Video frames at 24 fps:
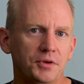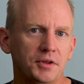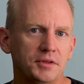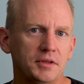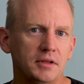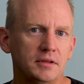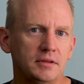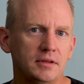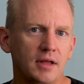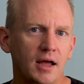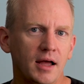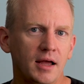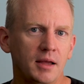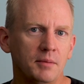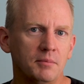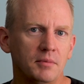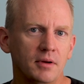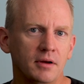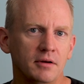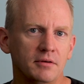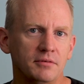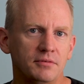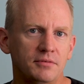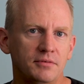at the time
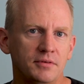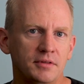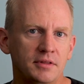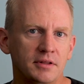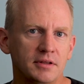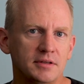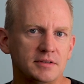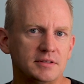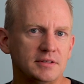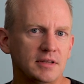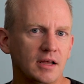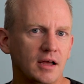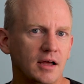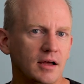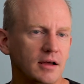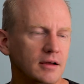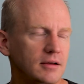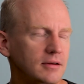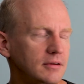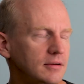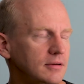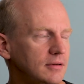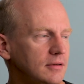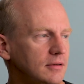of this, the
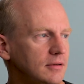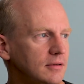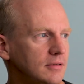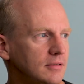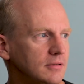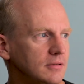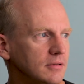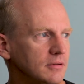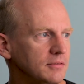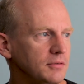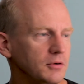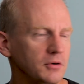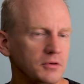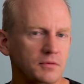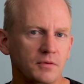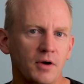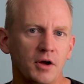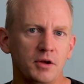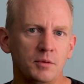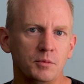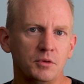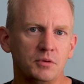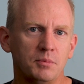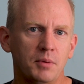first
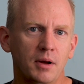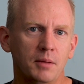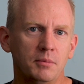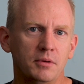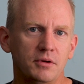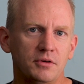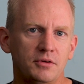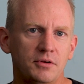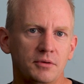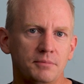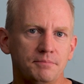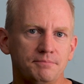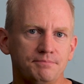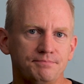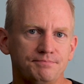volume was published.